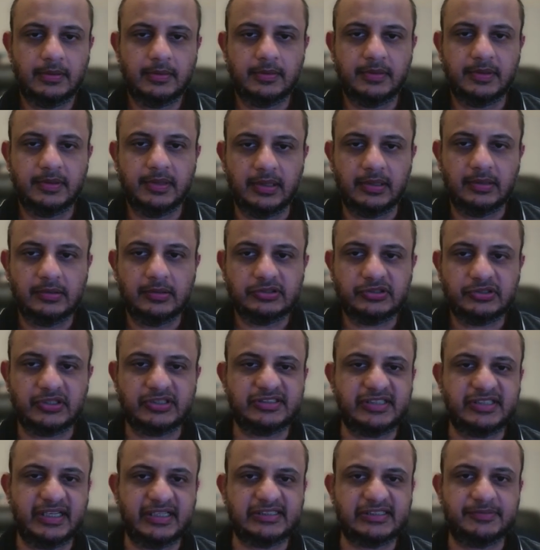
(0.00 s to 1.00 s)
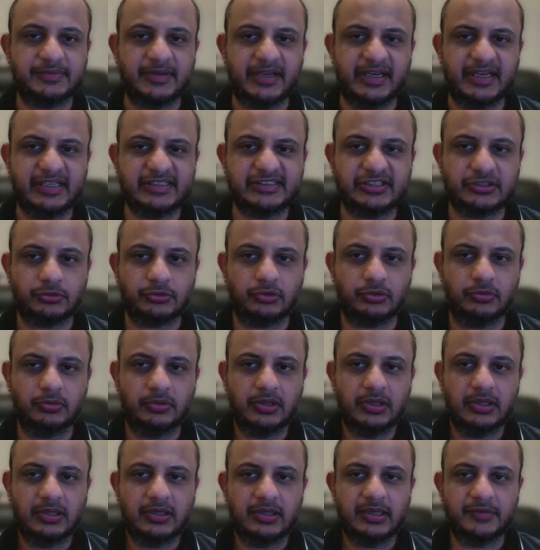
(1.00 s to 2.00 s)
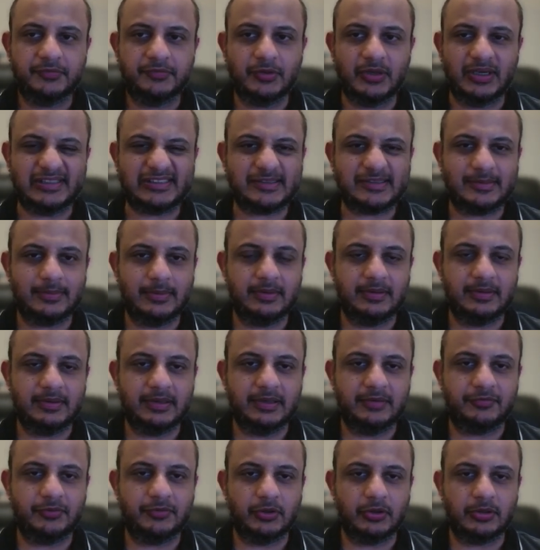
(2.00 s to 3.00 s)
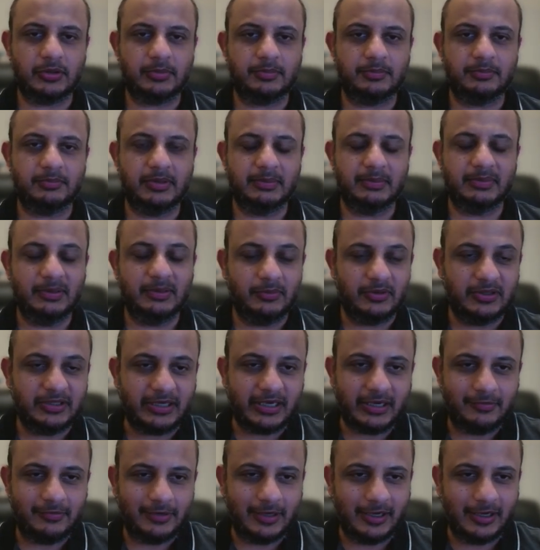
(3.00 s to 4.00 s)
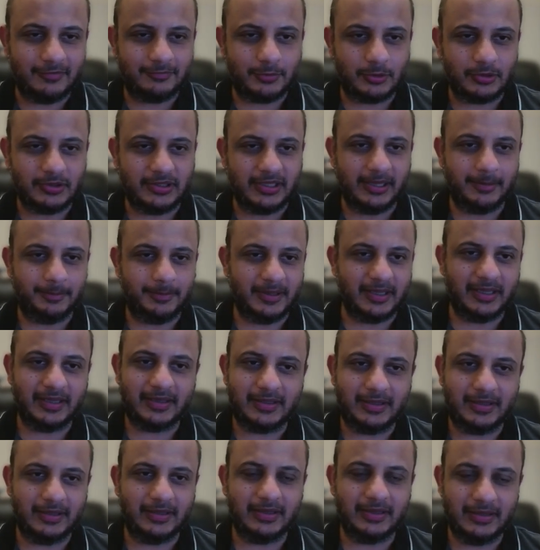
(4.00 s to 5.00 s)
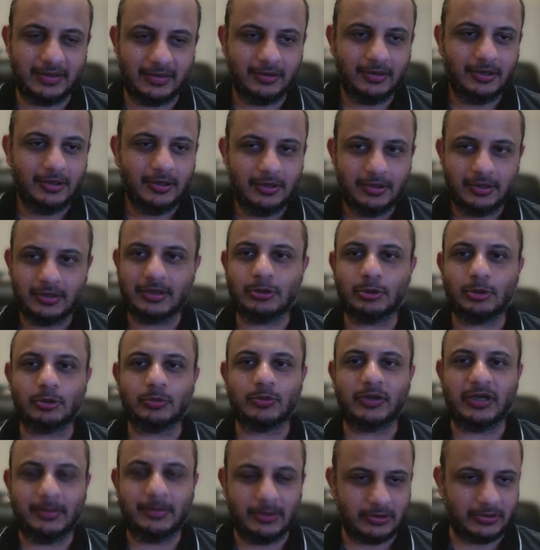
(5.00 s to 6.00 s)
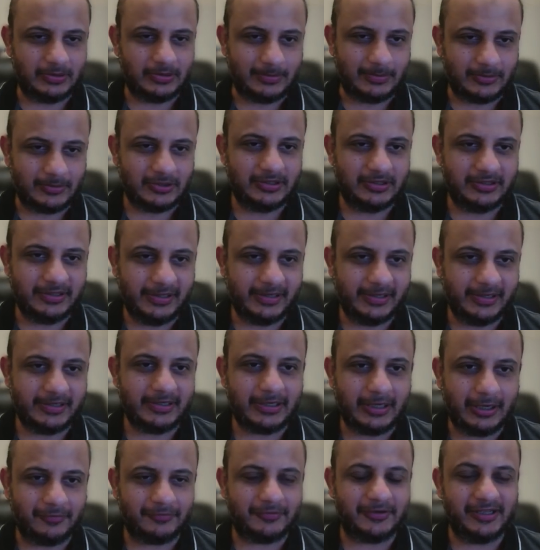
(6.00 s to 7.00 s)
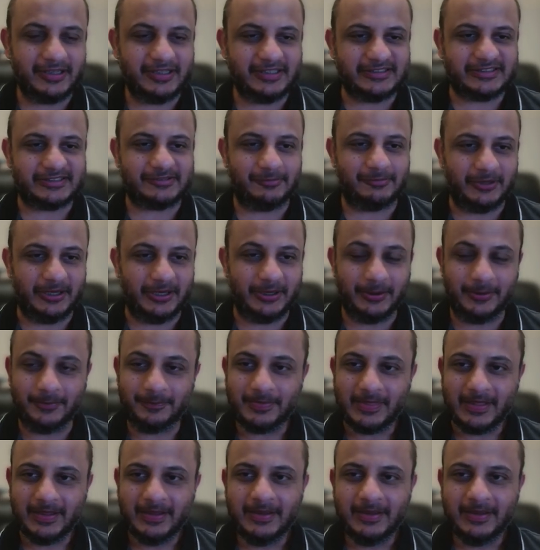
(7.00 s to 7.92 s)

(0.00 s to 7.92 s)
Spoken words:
Yeah. So you can say it's very easy to do. If you're asking, if you're maybe wondering why I put the API key here, don't worry about it. I'm going to delete it after this video.